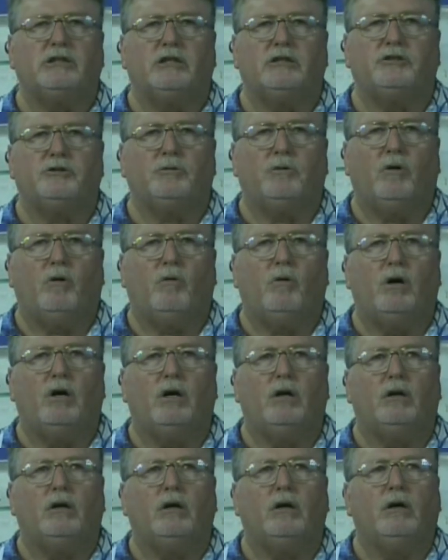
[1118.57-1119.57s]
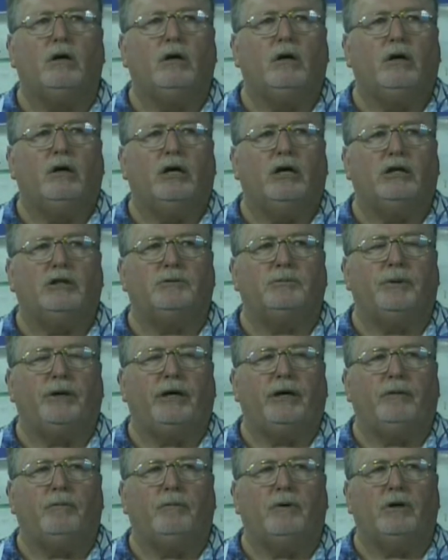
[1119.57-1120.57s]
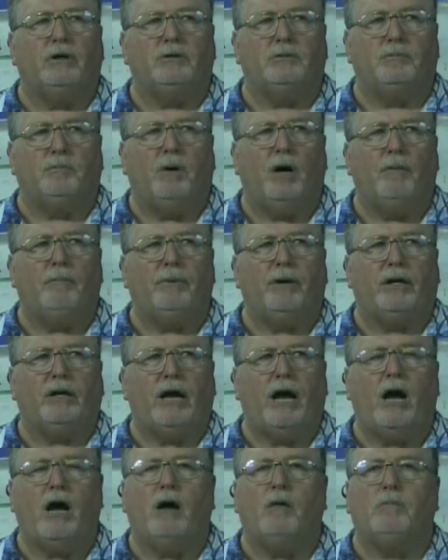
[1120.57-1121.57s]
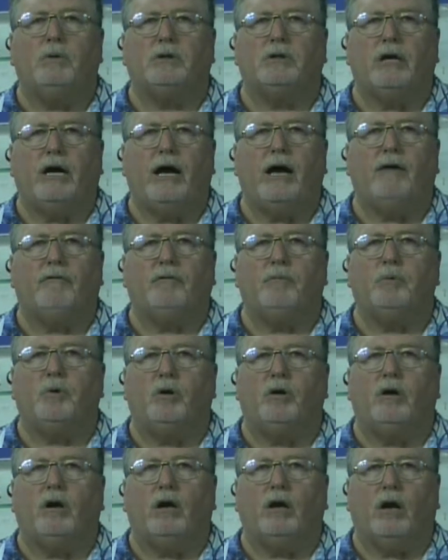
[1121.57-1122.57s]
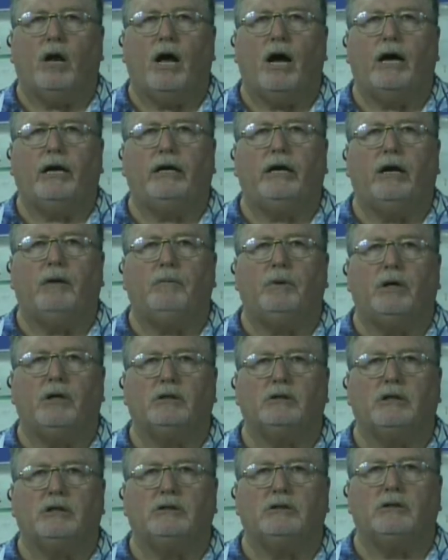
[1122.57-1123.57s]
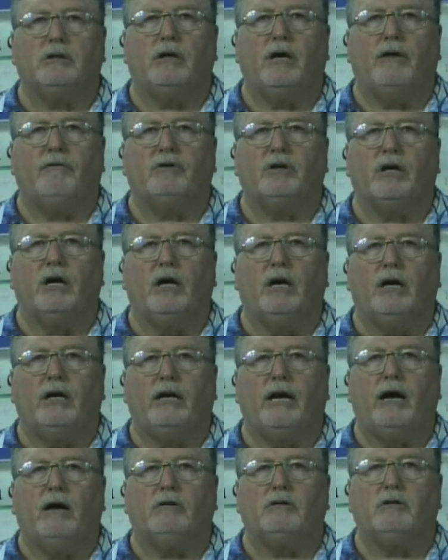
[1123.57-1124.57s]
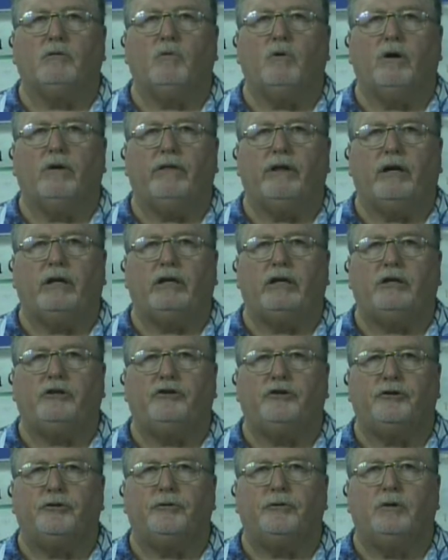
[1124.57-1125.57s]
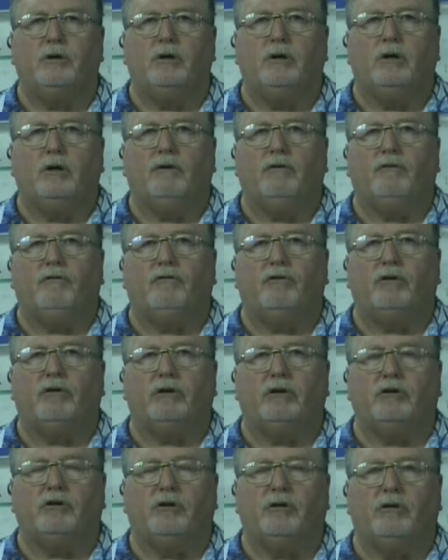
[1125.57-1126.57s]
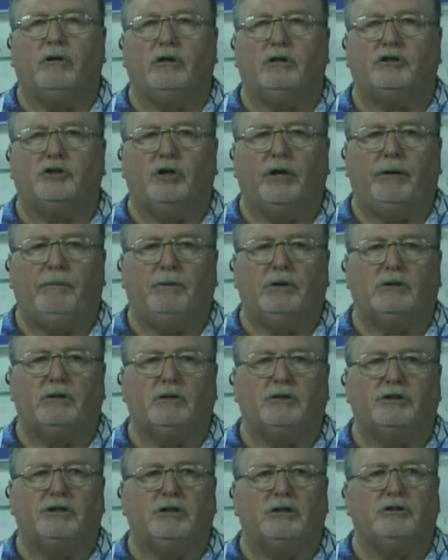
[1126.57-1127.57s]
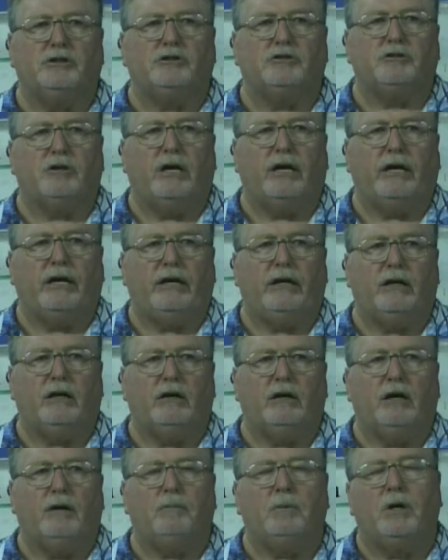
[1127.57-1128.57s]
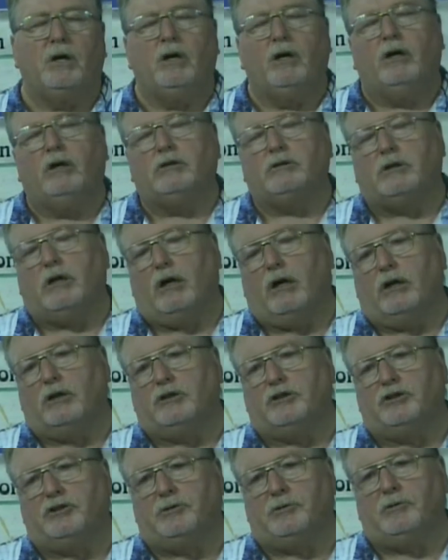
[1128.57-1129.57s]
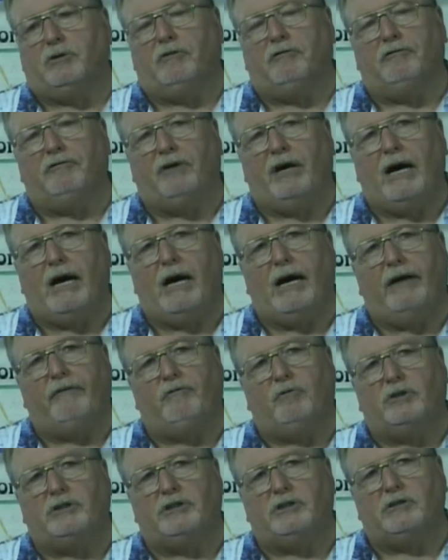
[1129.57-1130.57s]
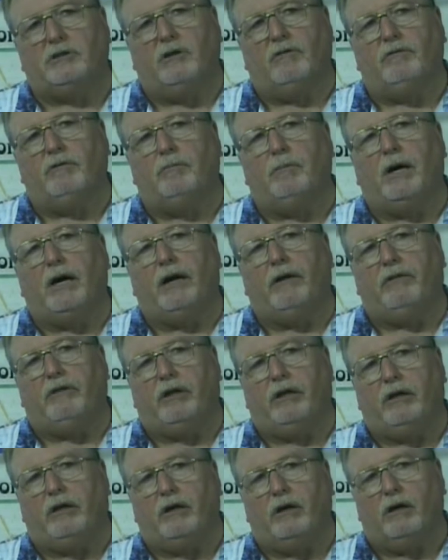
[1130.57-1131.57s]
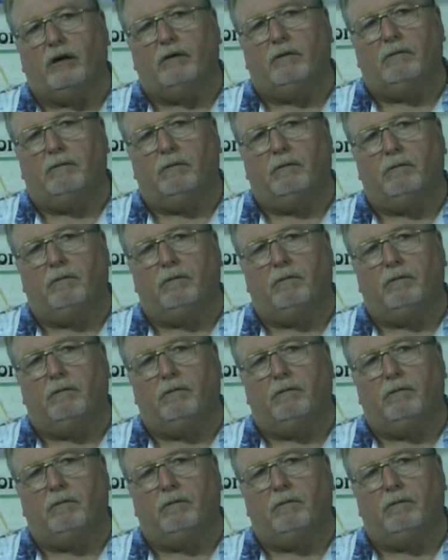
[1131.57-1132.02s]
201 is pumping now, but they haven't put it online yet because they still haven't got it down to where they need to for the treatment. They're still just trying to get it up. Saugus 205, which is over by the